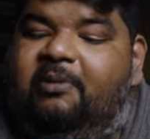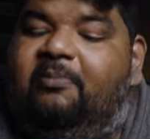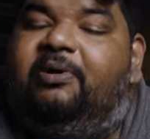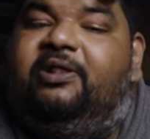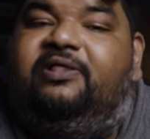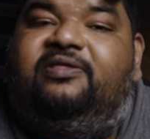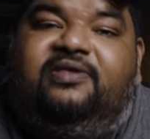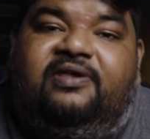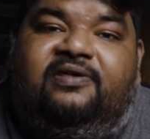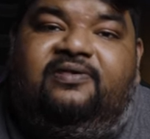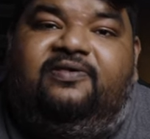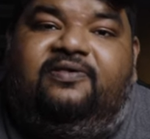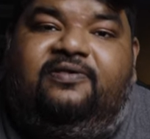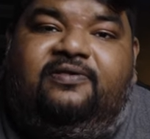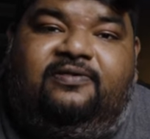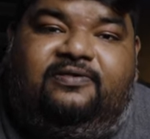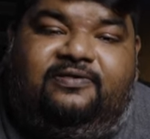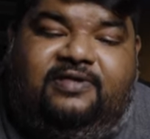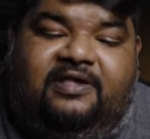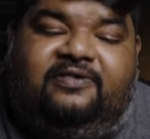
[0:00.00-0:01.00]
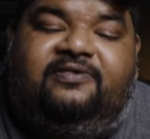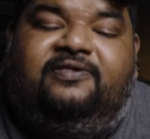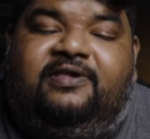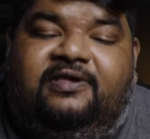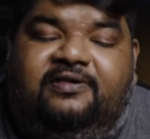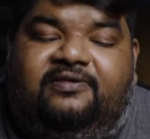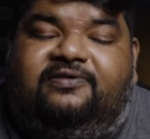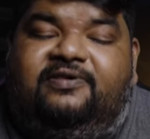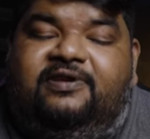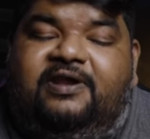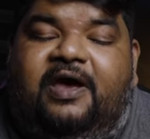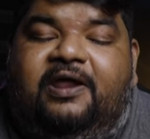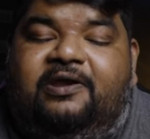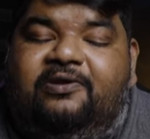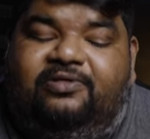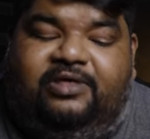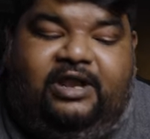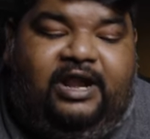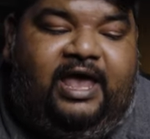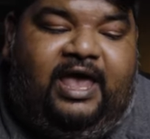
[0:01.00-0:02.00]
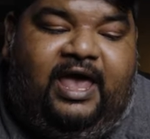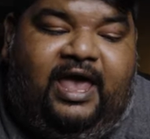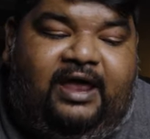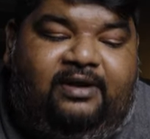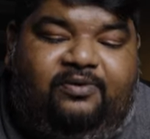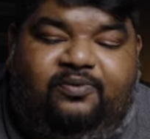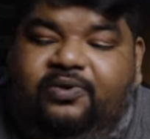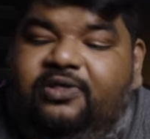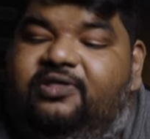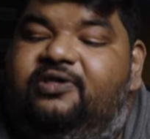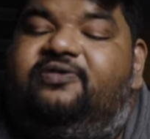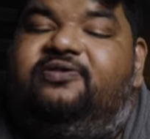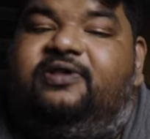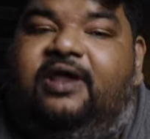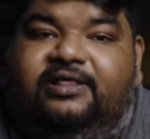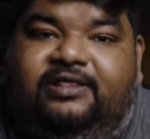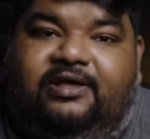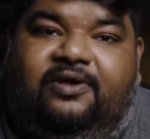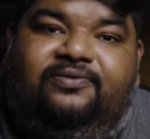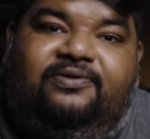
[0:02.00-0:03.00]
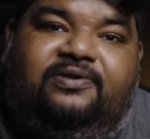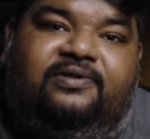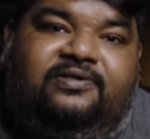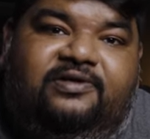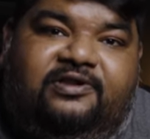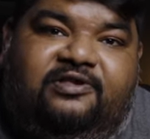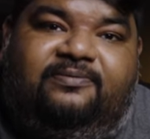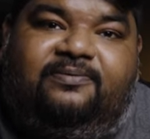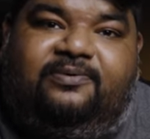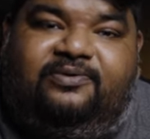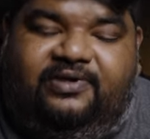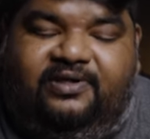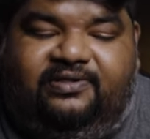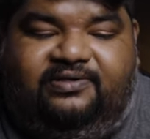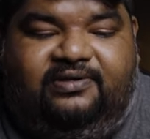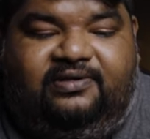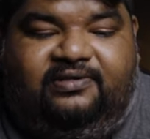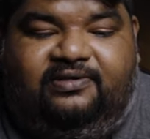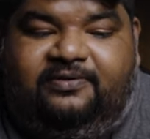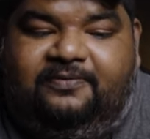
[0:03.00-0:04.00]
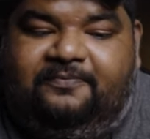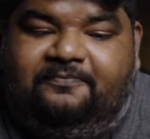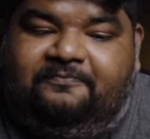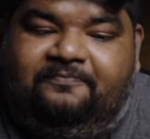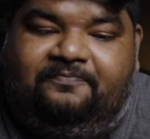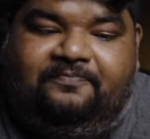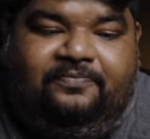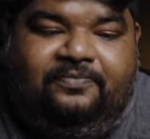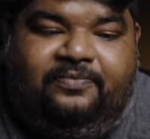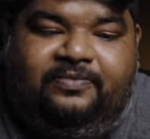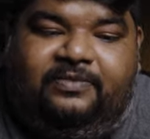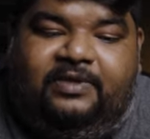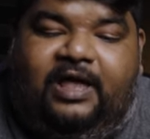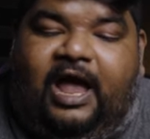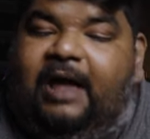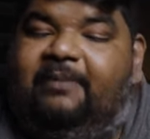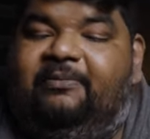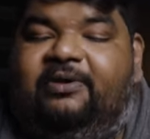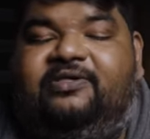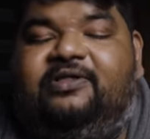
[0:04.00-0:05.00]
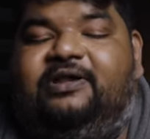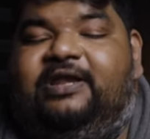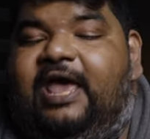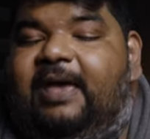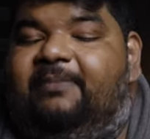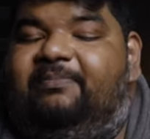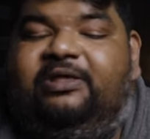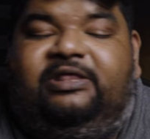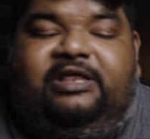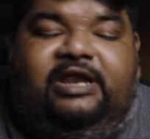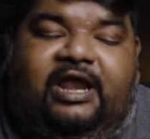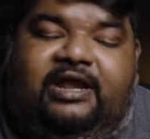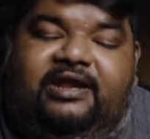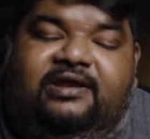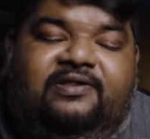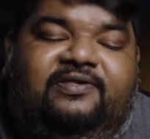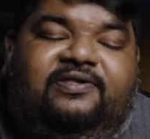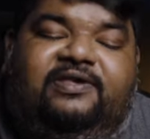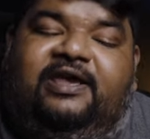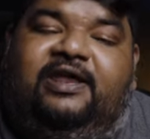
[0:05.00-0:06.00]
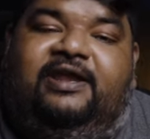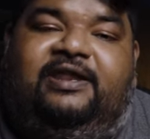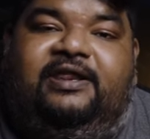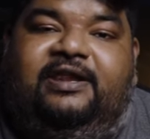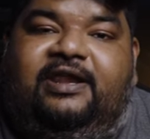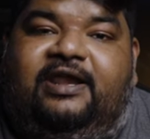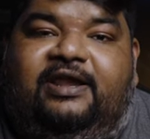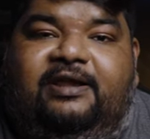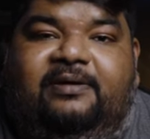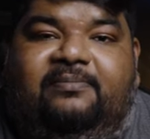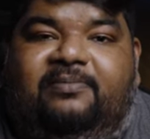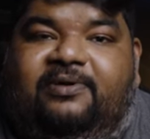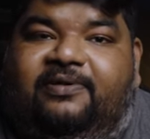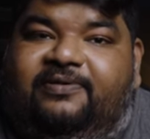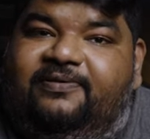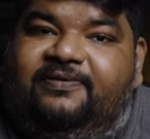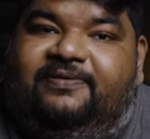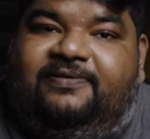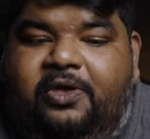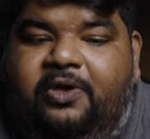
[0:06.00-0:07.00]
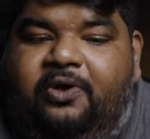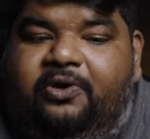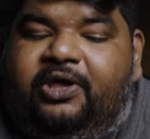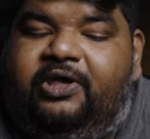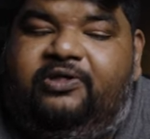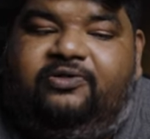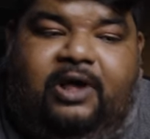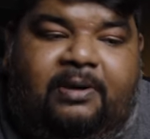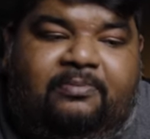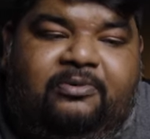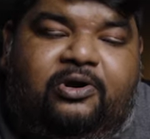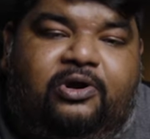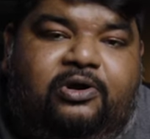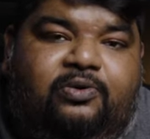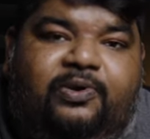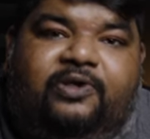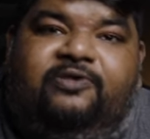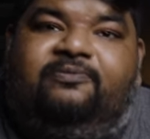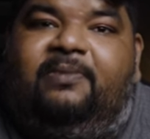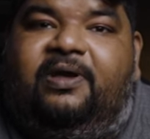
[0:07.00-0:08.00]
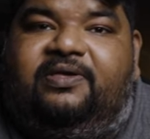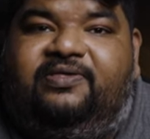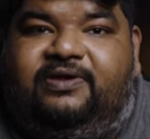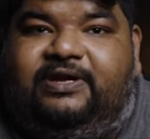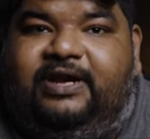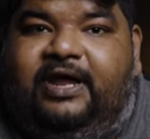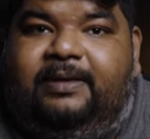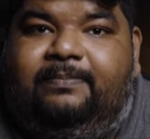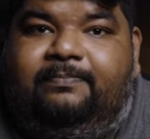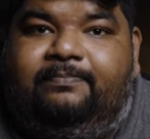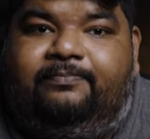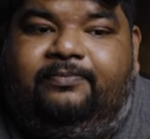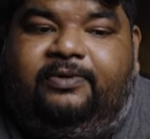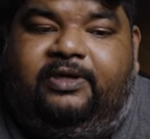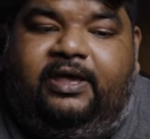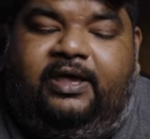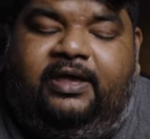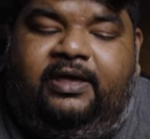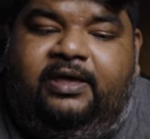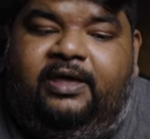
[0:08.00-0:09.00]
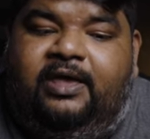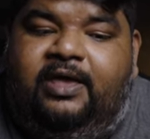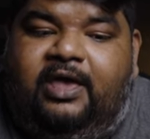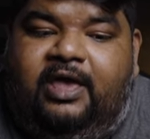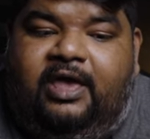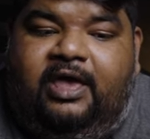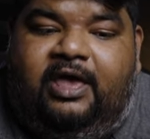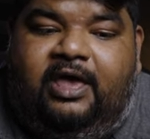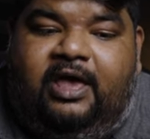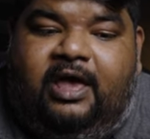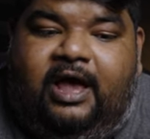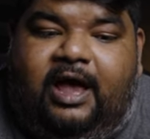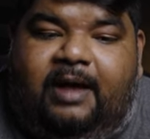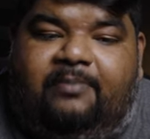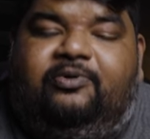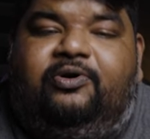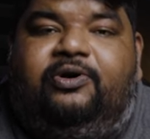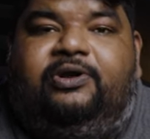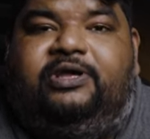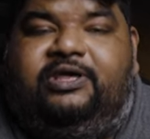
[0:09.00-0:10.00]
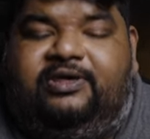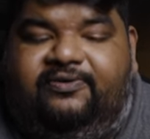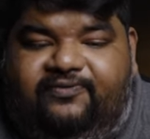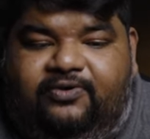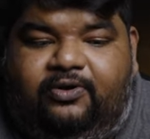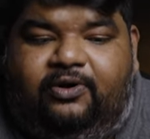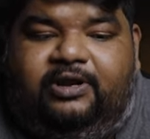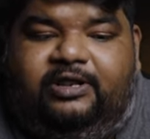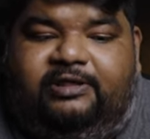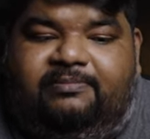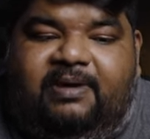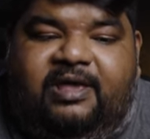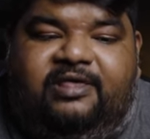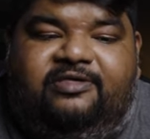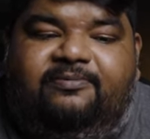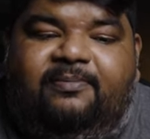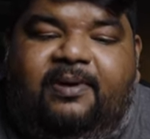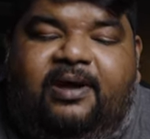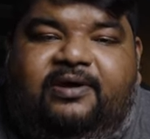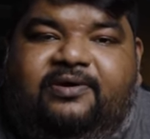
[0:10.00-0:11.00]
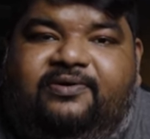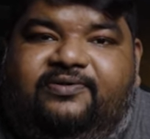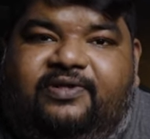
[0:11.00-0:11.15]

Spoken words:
But this testing scenario that I had with these 9000 series processors, I'm actually happy that I didn't see any red numbers. Okay, so I'm not going to waste much time, okay? I'm going to give you all the benchmark